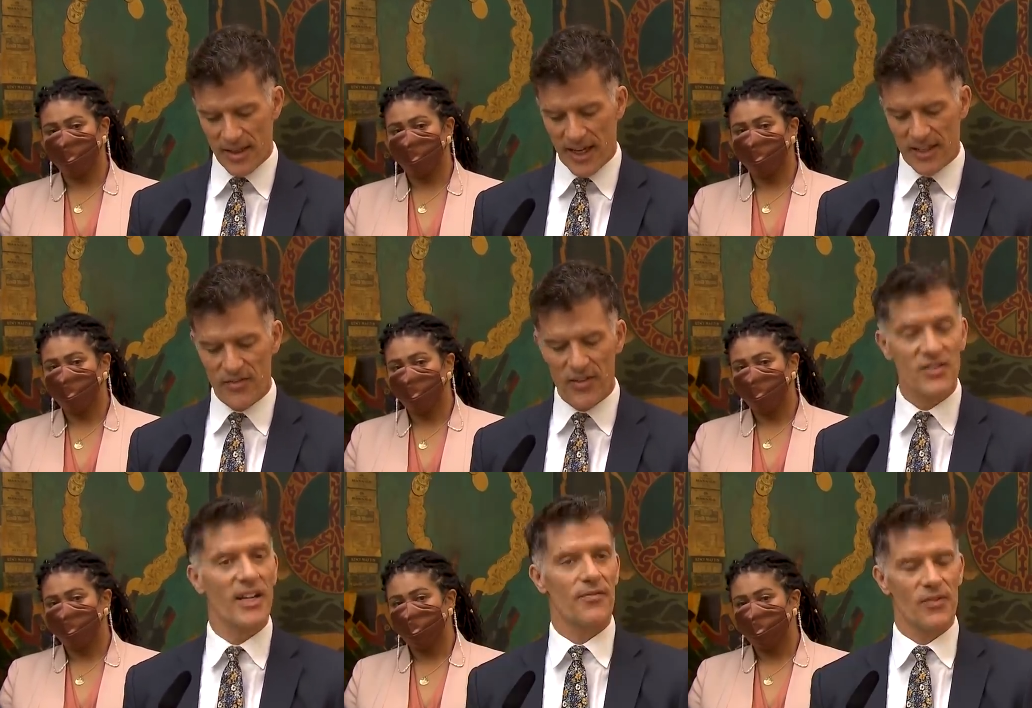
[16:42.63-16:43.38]
Speaker 1: head of
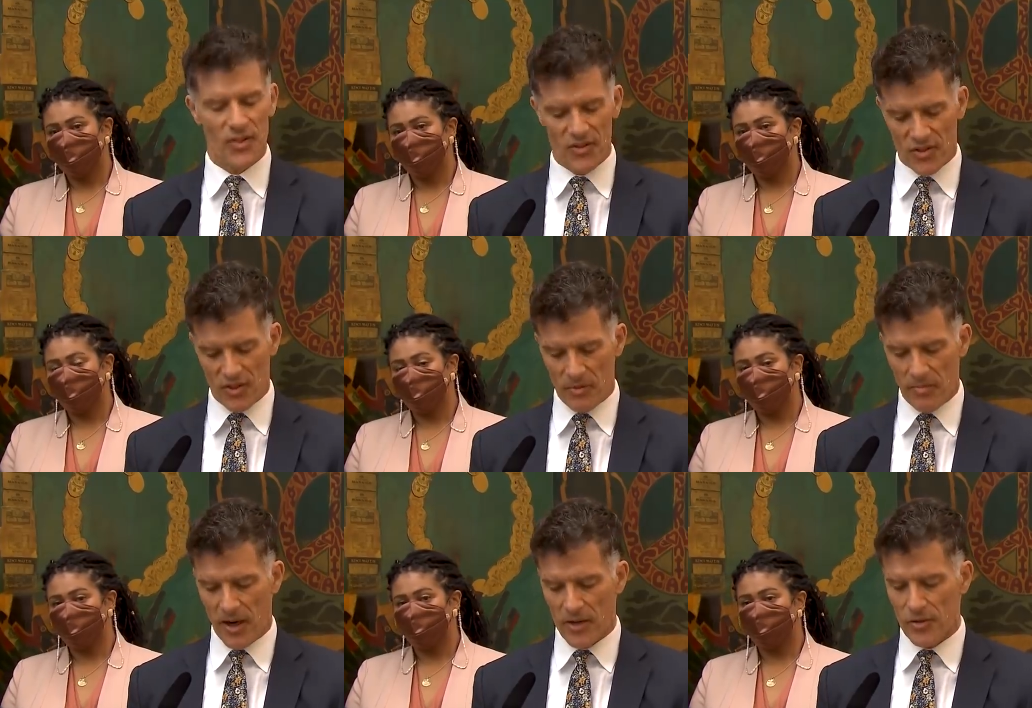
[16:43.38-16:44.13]
the San Francisco
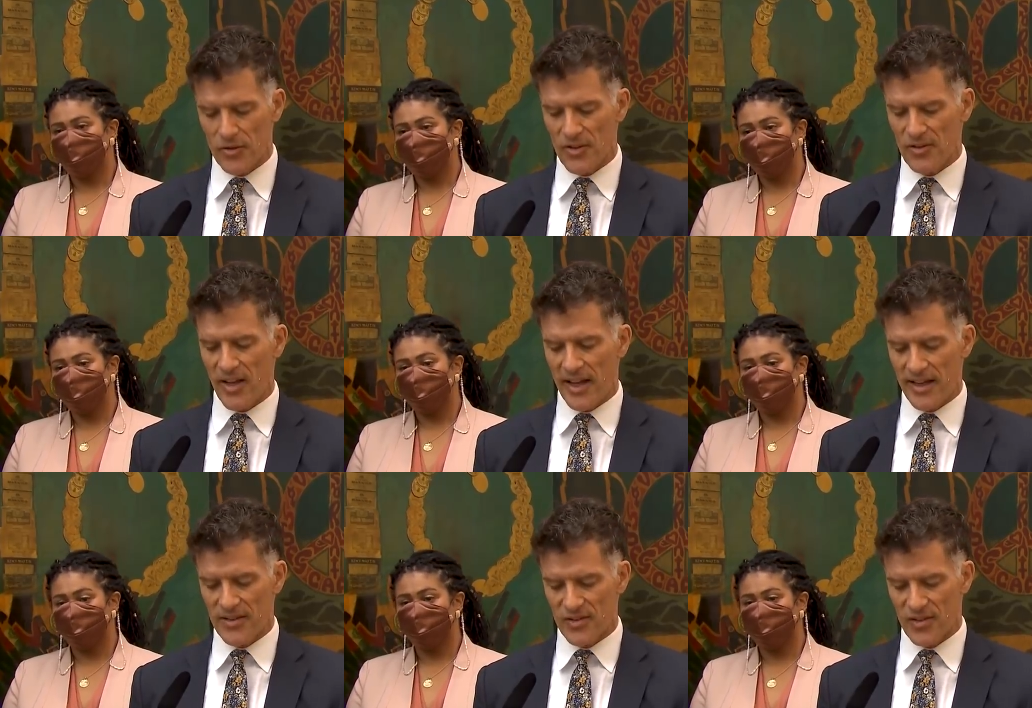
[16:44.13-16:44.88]
Bar Owners
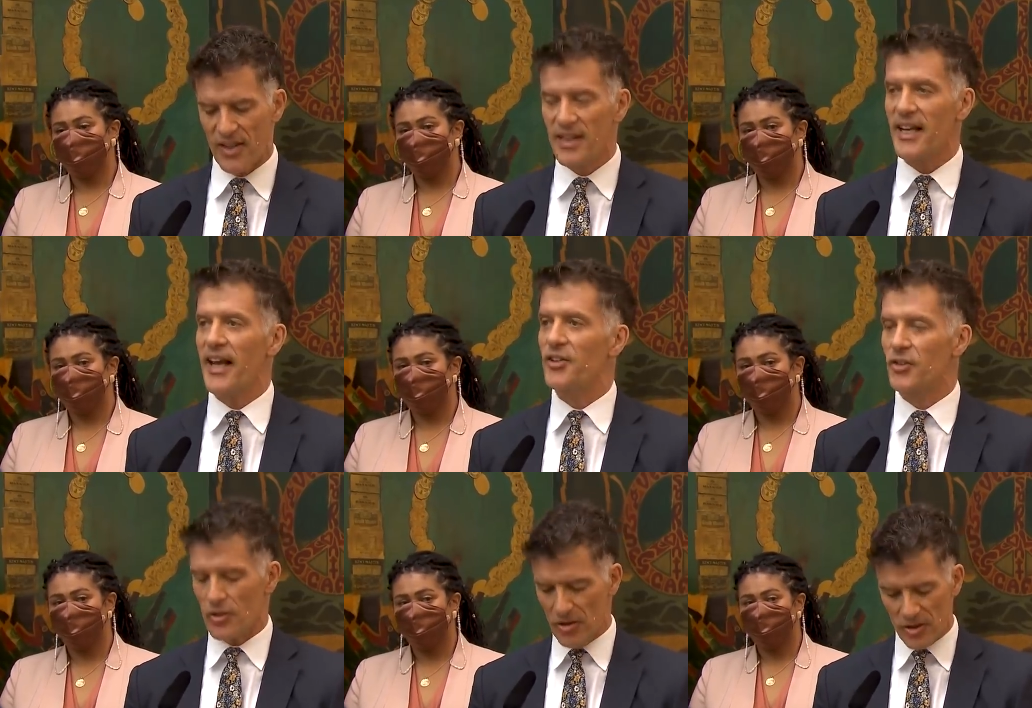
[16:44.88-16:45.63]
Alliance, and
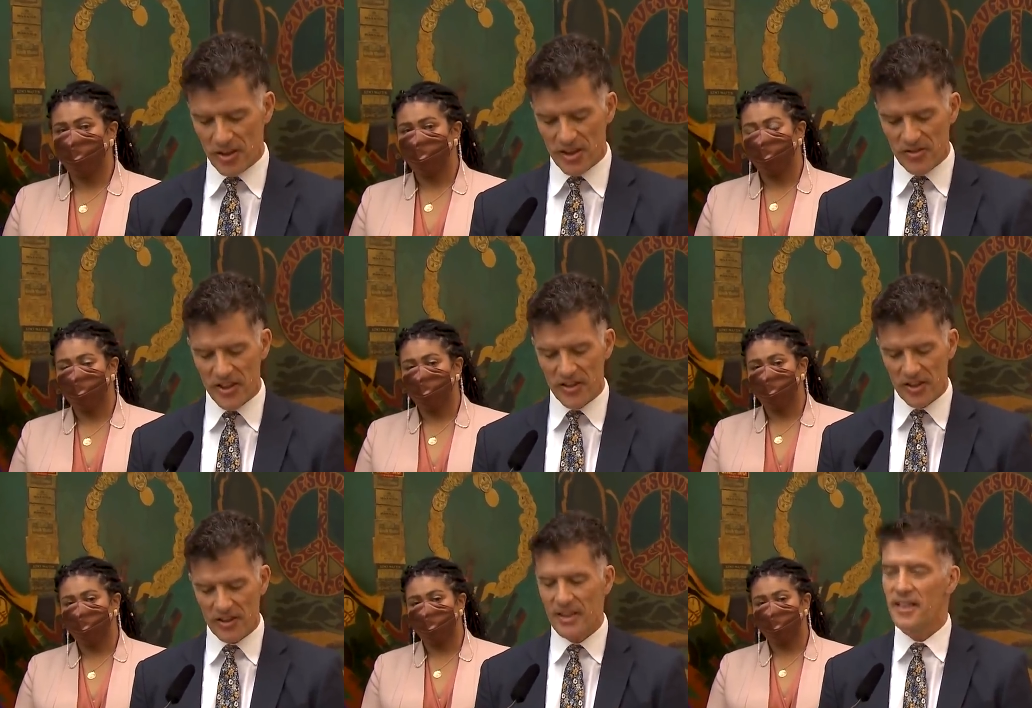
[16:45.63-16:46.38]
an early
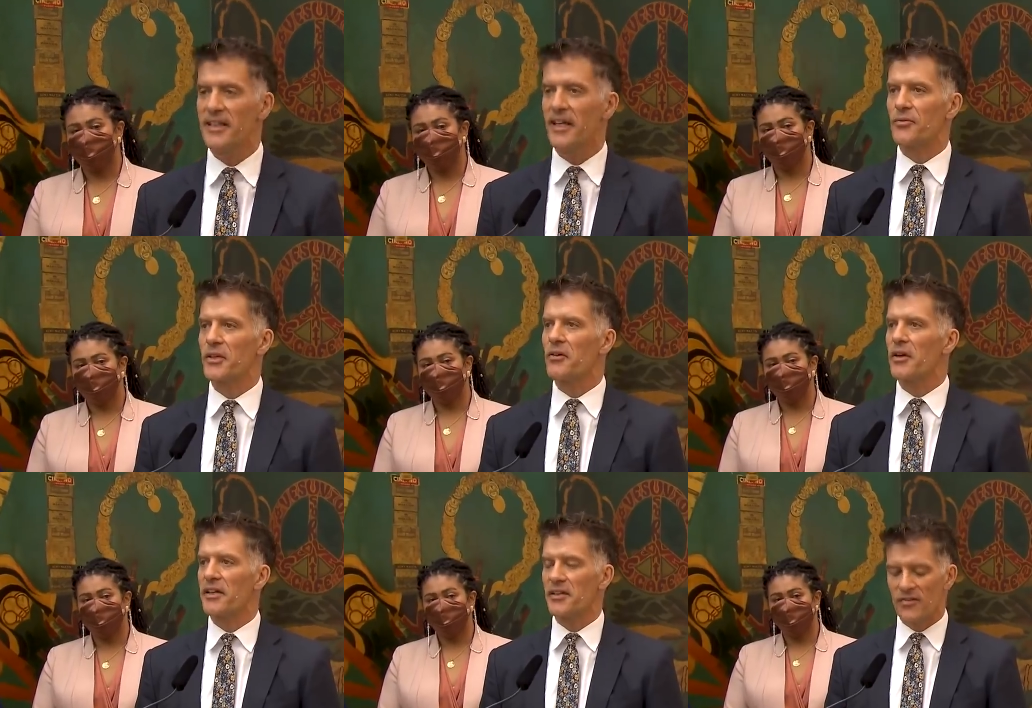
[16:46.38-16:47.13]
leader in
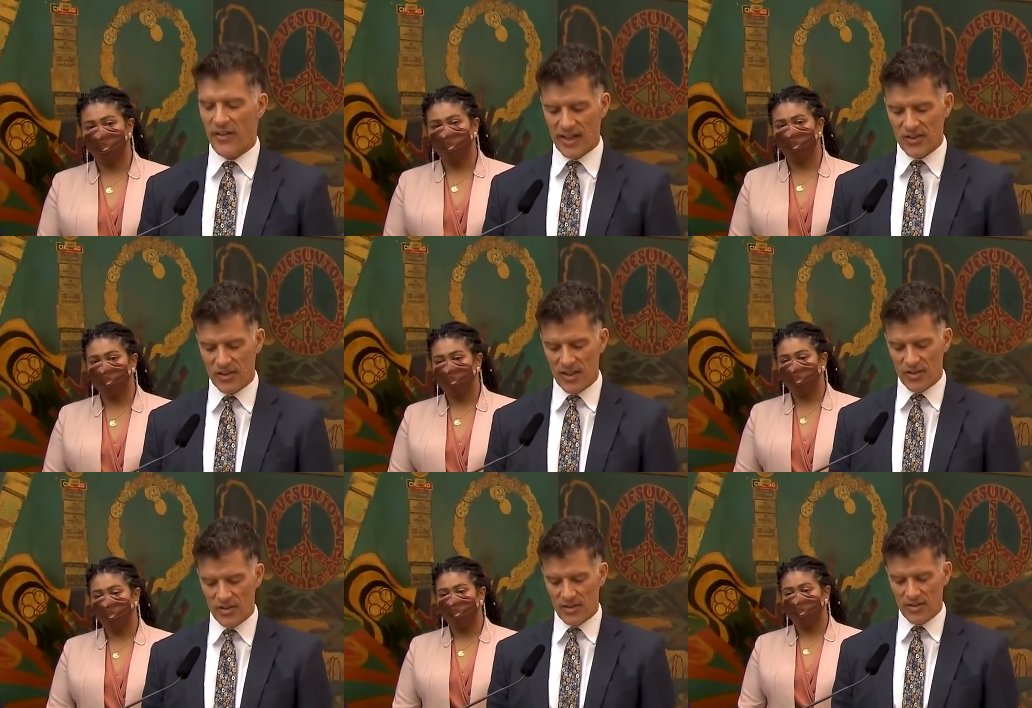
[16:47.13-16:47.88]
requiring
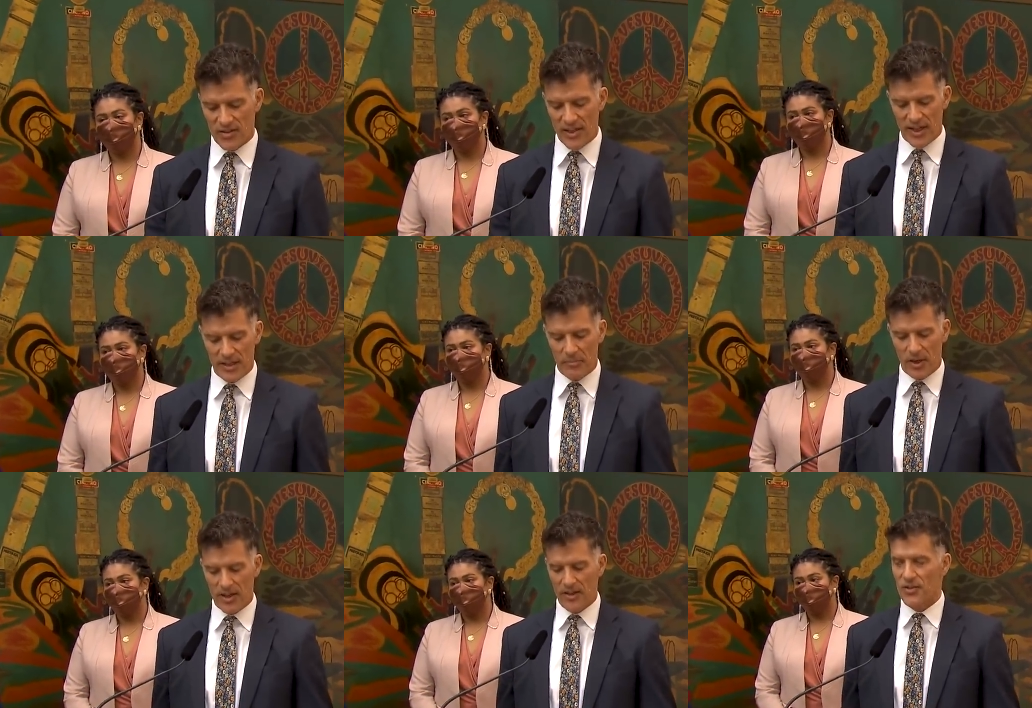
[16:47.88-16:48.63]
vaccinations at
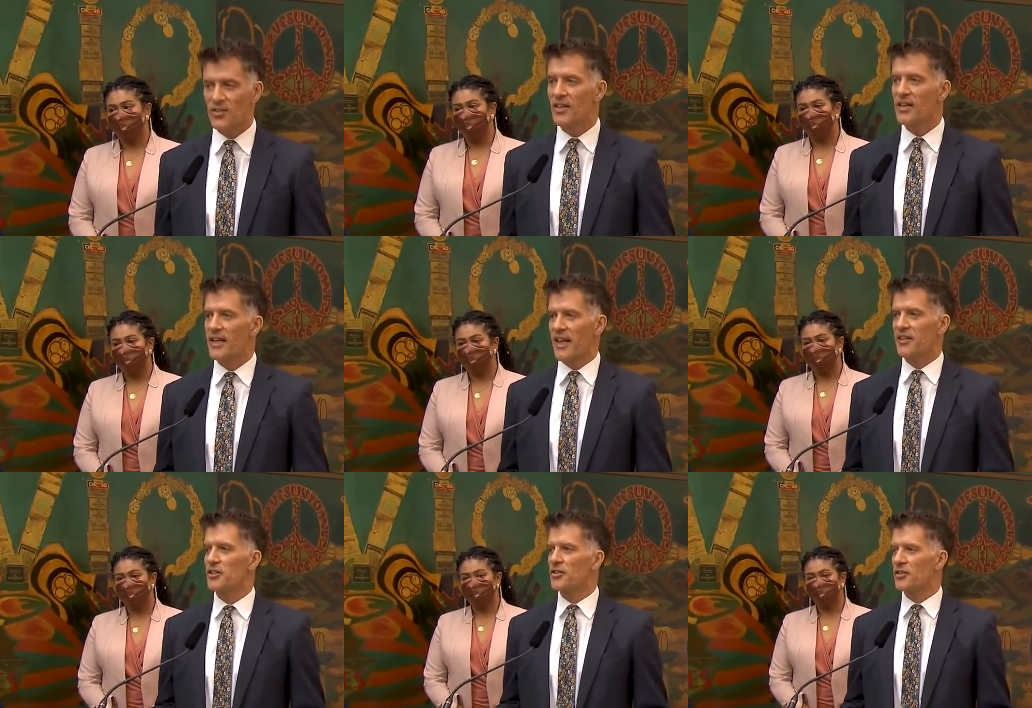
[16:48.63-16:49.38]
bars
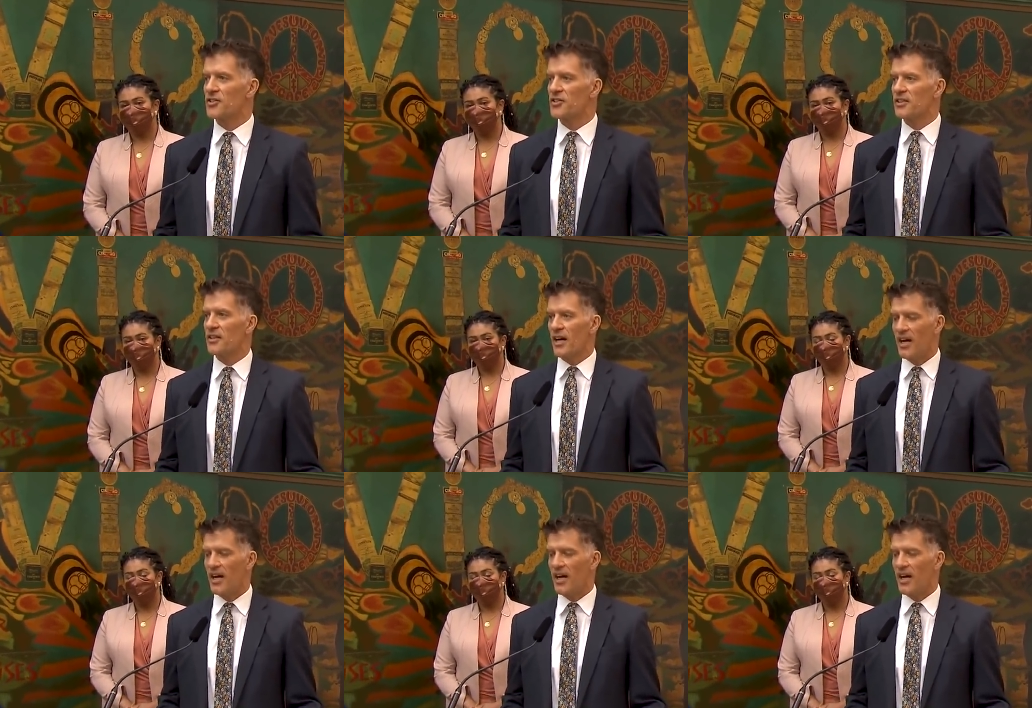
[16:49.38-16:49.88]
and encouraging